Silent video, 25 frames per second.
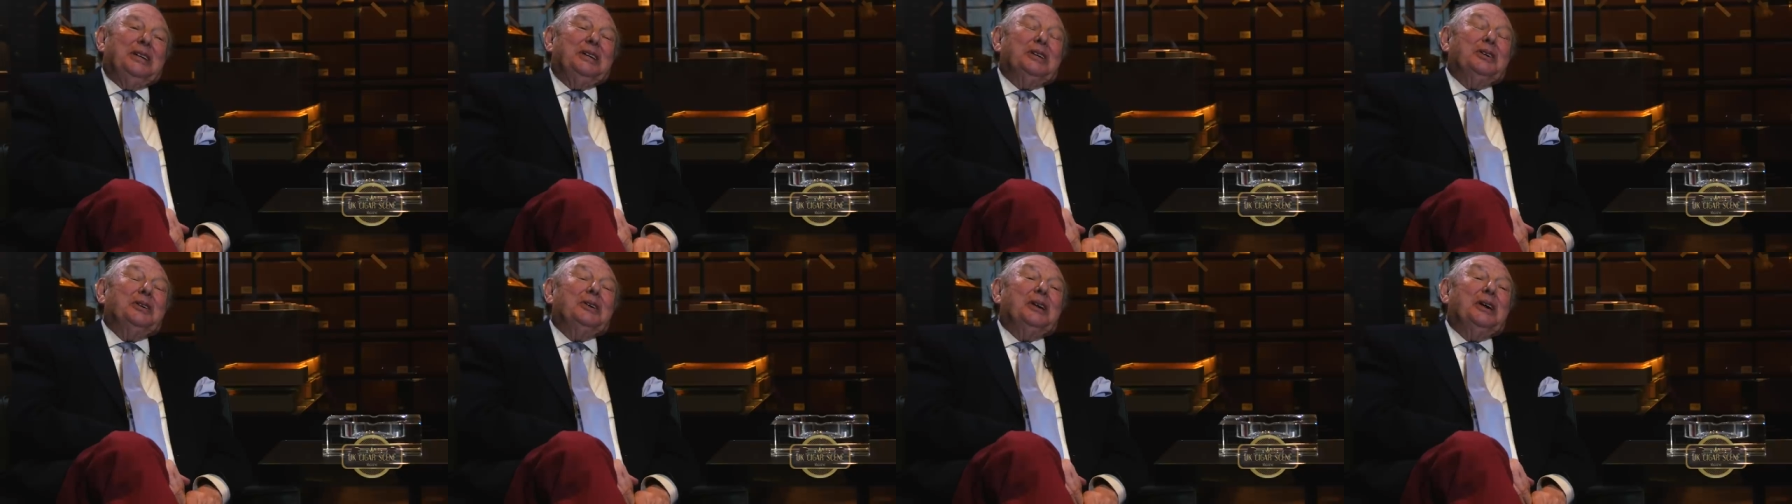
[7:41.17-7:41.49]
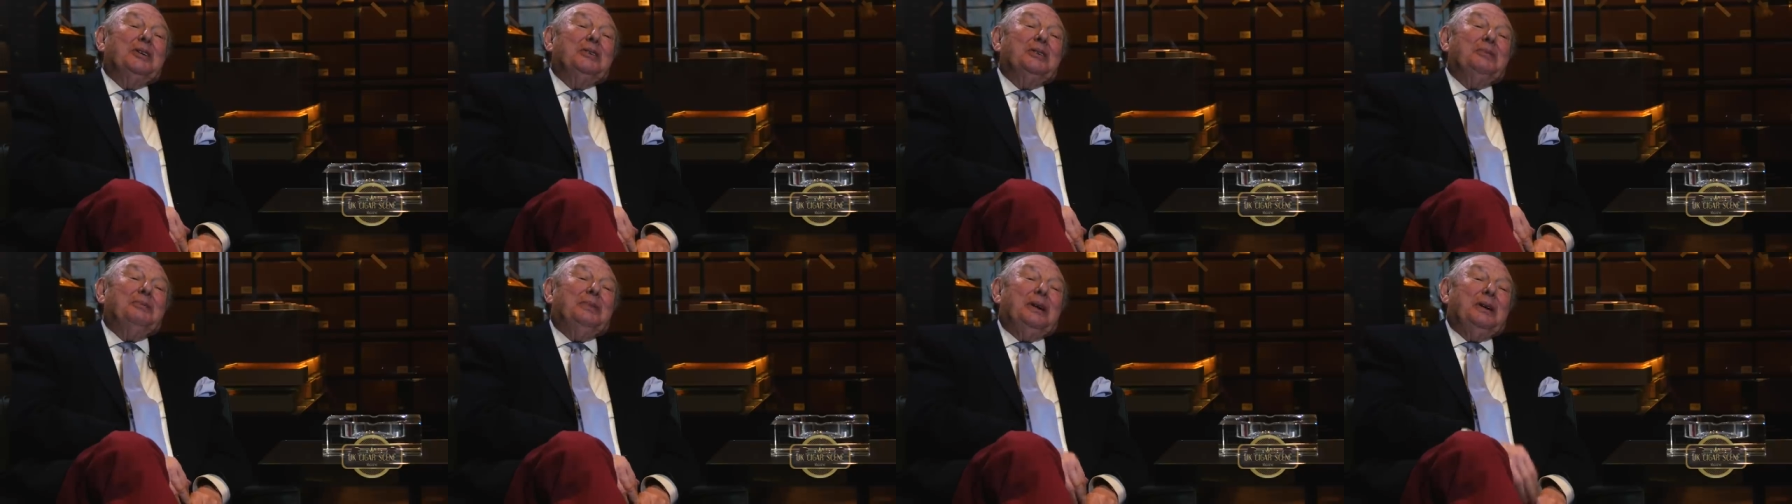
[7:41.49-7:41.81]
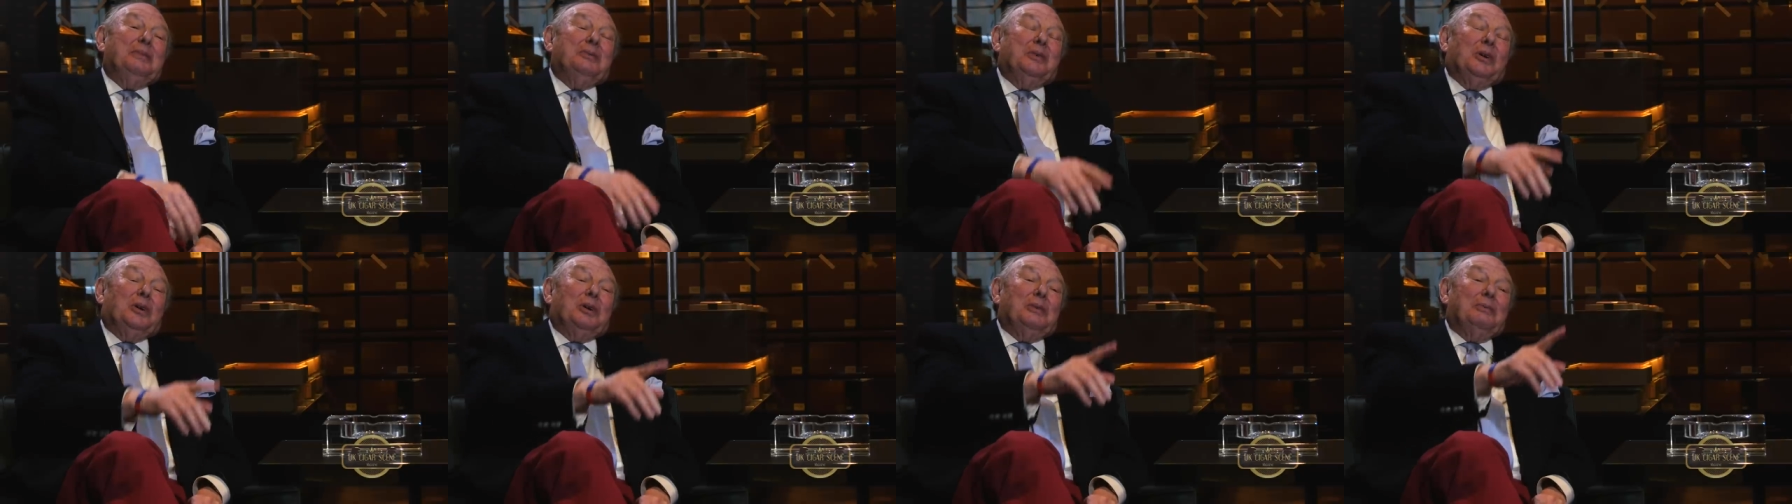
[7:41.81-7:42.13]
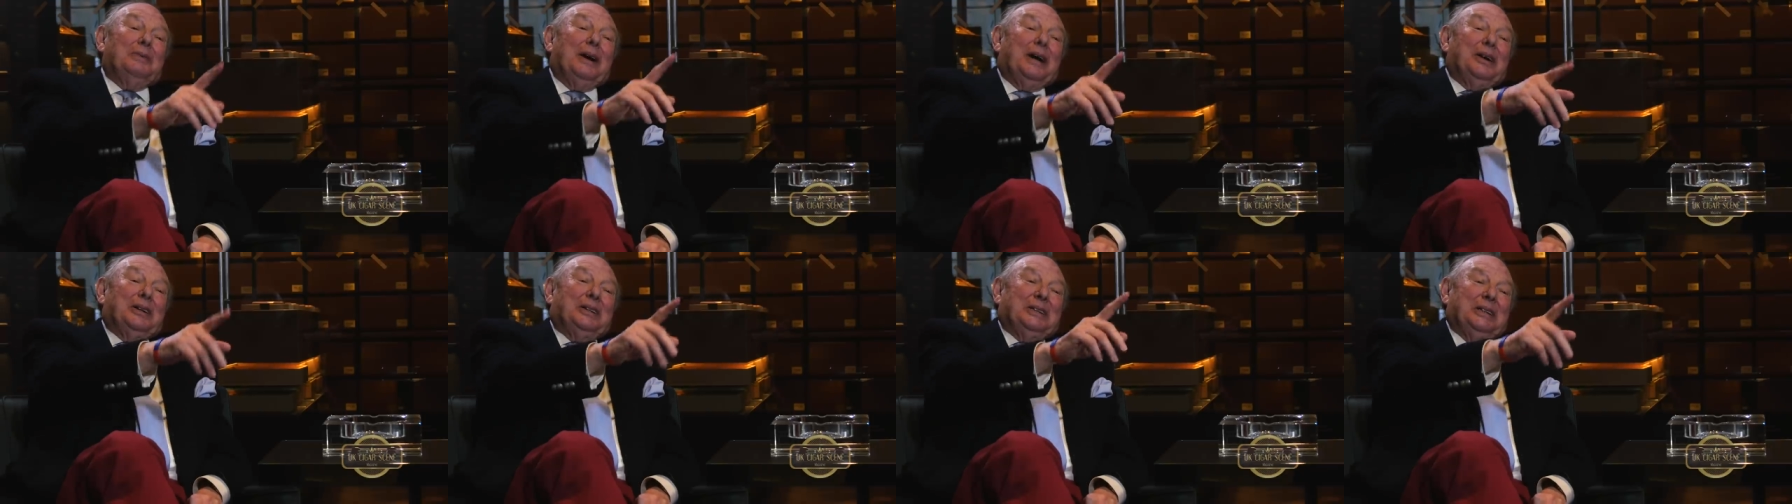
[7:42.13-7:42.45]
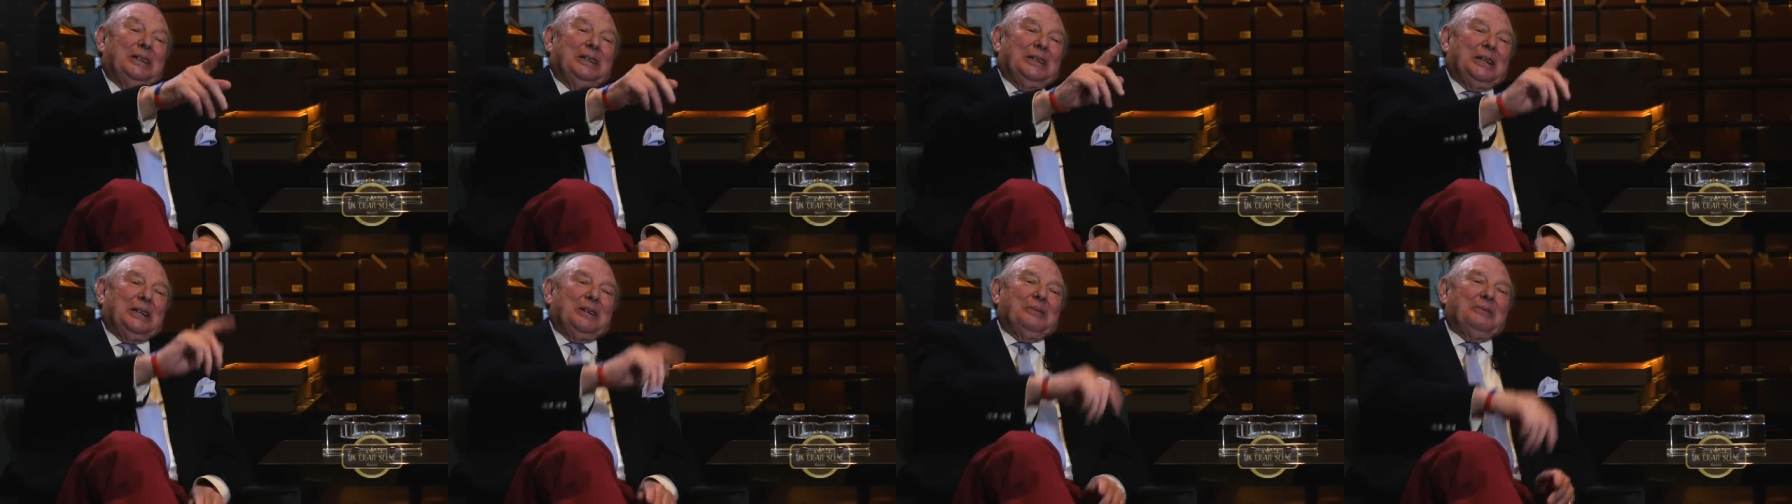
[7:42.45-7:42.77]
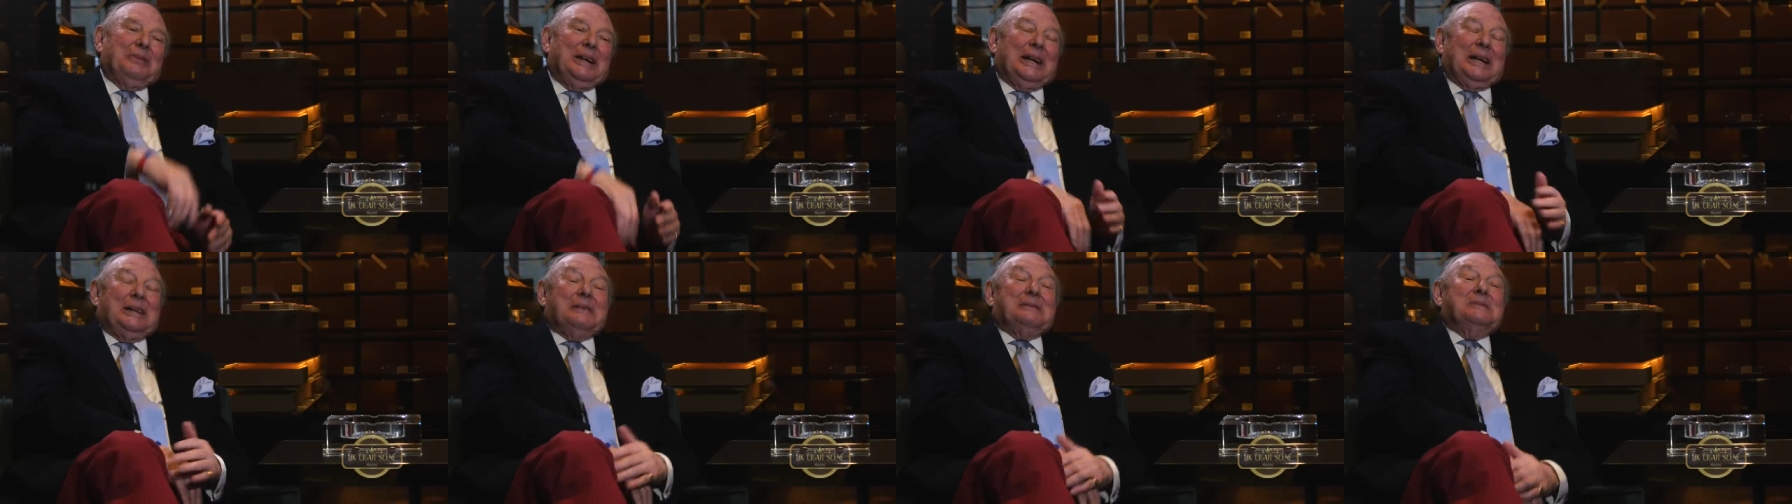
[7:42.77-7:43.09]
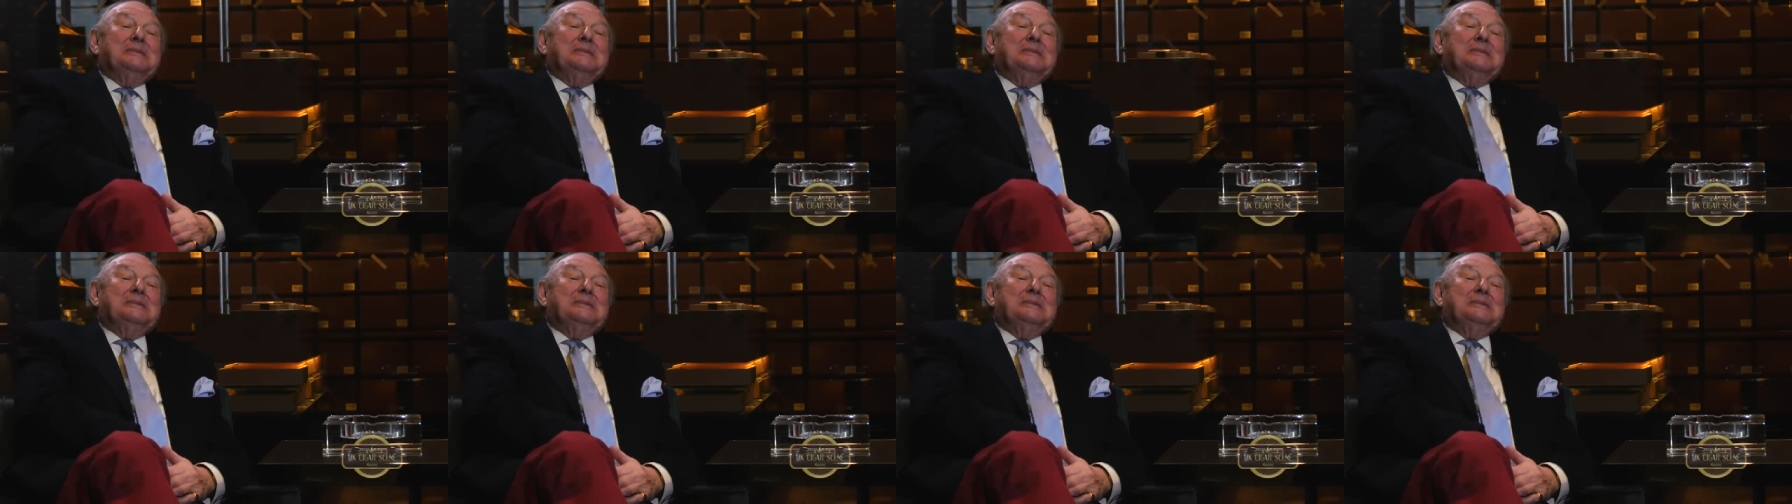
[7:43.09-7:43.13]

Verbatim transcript: you'll know a bit more about it, young man.